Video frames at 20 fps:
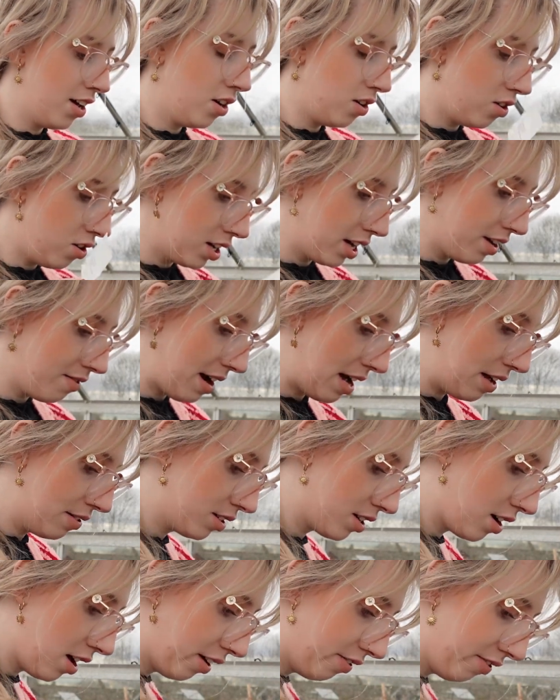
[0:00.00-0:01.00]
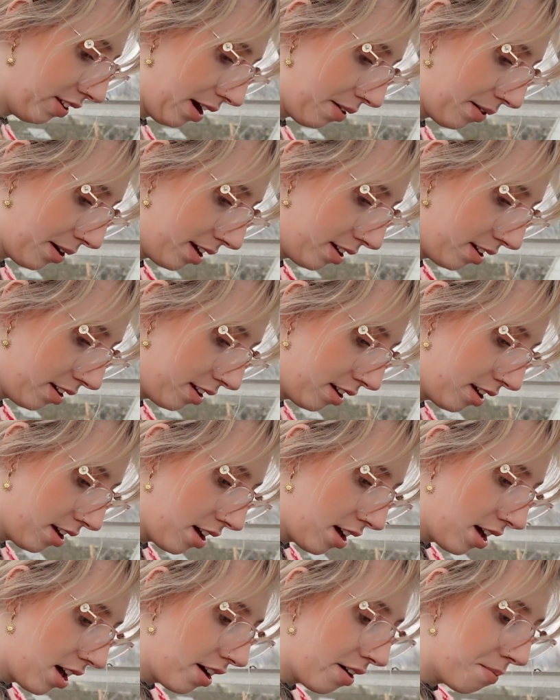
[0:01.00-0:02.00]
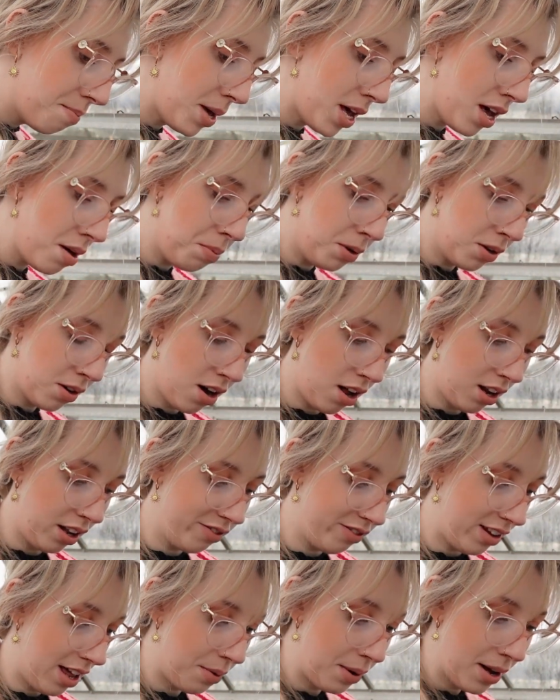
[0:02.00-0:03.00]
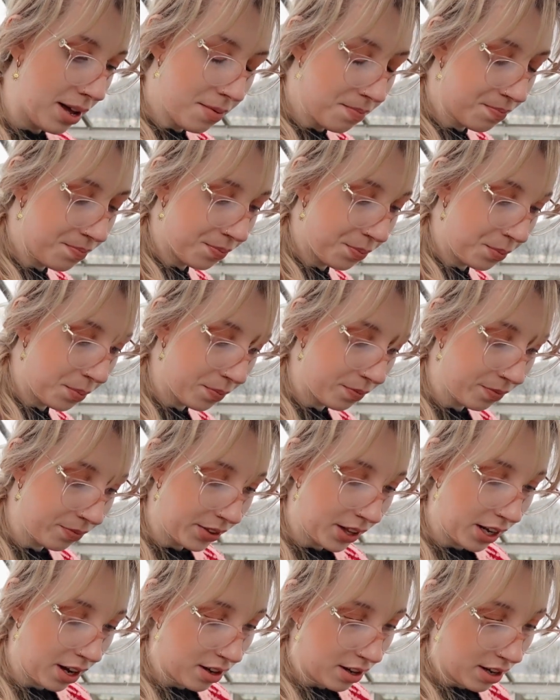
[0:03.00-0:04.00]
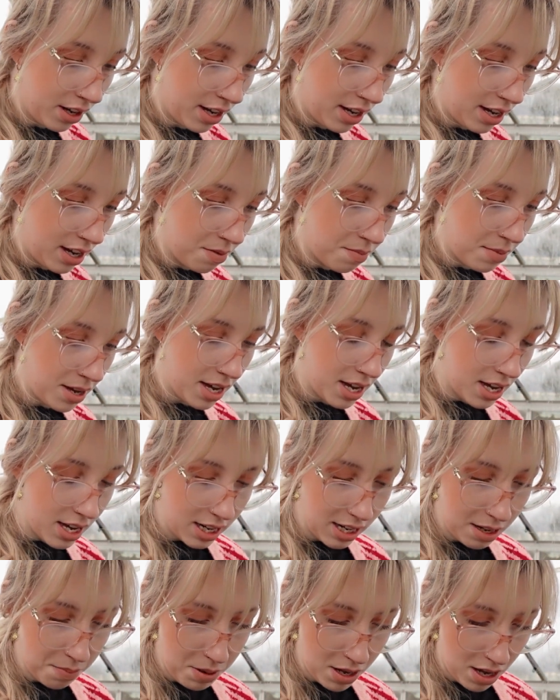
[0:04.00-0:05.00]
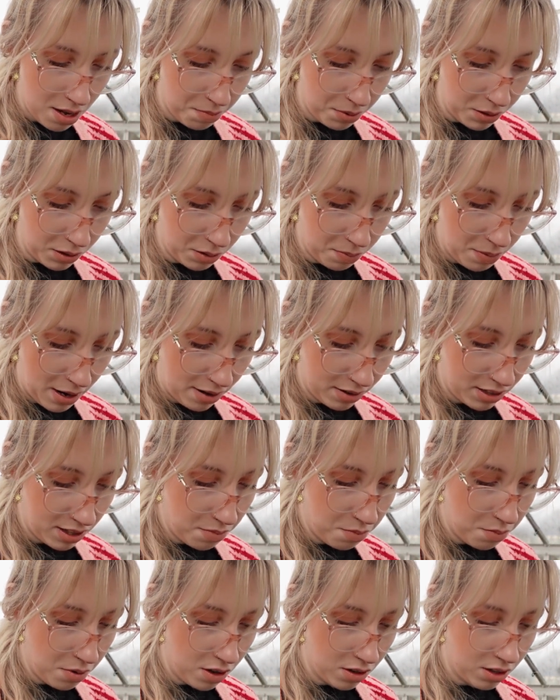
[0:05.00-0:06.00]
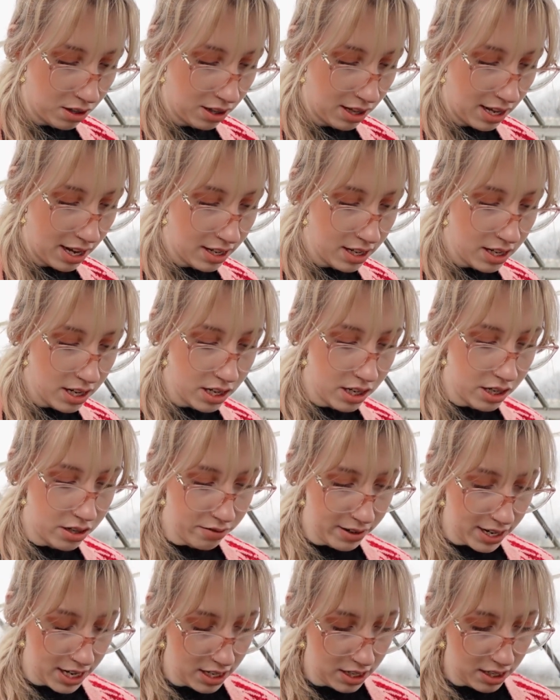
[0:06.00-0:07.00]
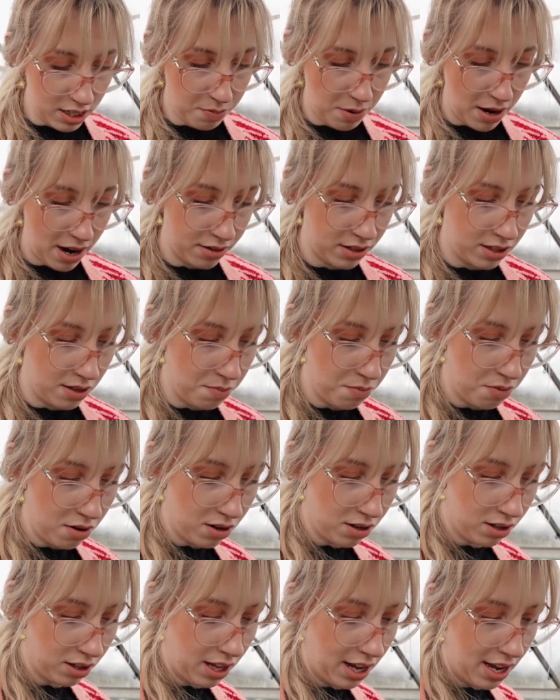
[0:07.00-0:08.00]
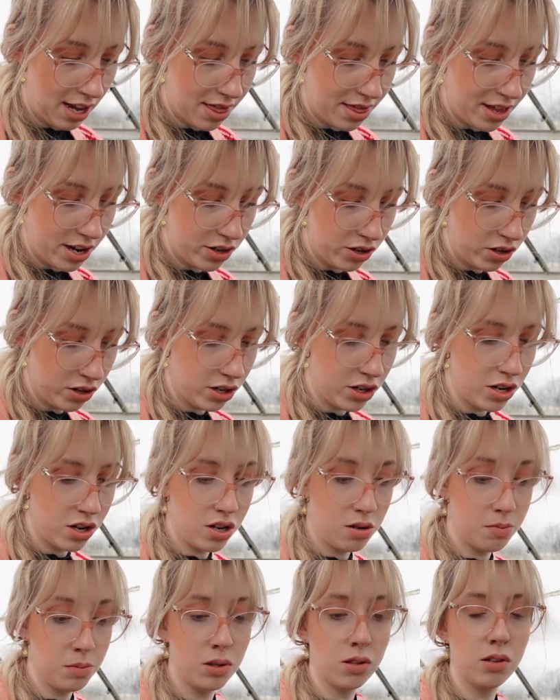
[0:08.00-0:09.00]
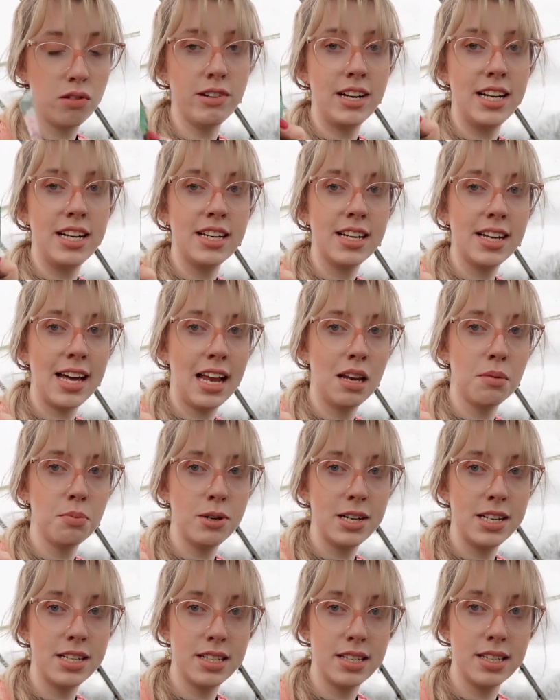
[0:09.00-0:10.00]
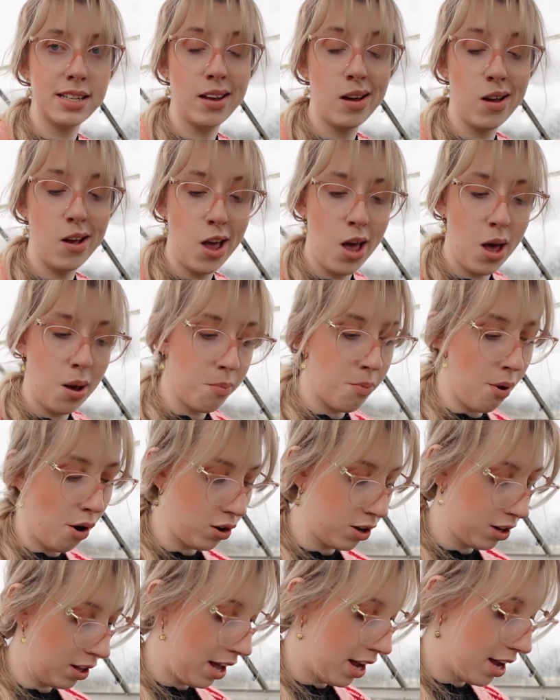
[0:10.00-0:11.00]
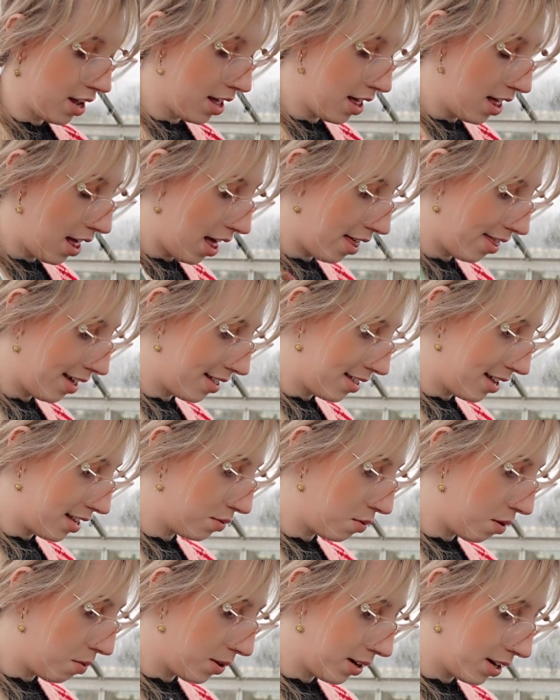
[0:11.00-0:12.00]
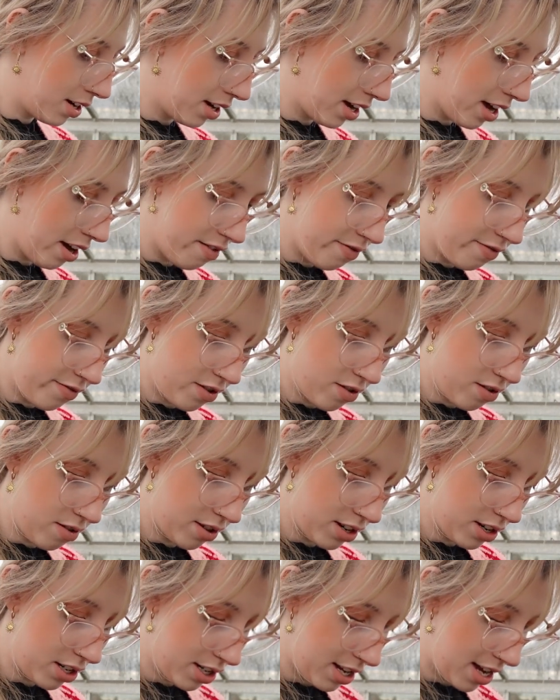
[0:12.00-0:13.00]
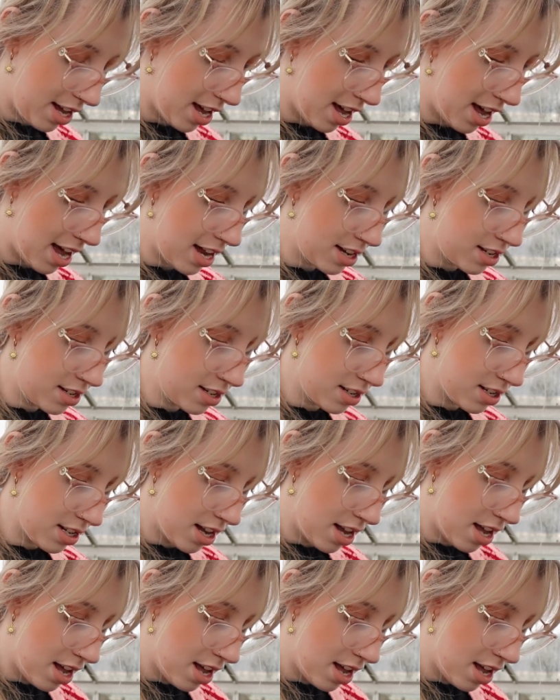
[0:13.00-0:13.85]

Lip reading: All year round cauliflower, purple cauliflower, early purple sprouting broccoli, green sprouting broccoli, and then just your normal green calabrese broccoli. I think that's what we're going to go for this year, and